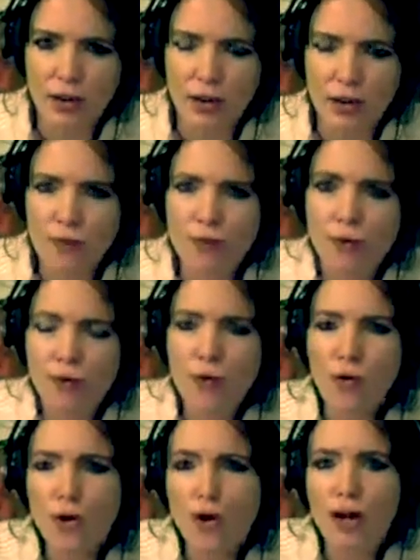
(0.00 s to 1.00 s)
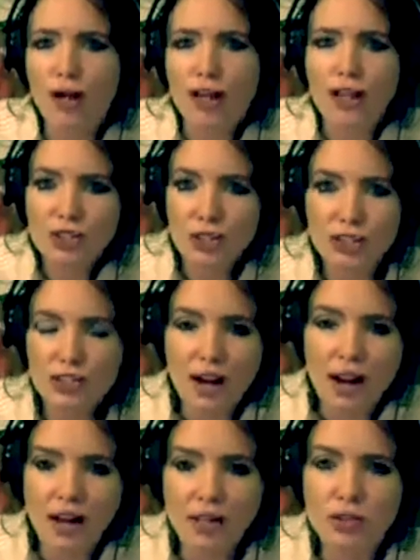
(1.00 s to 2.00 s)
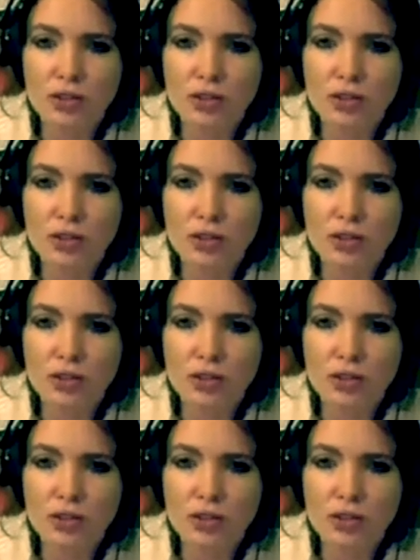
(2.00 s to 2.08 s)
for each side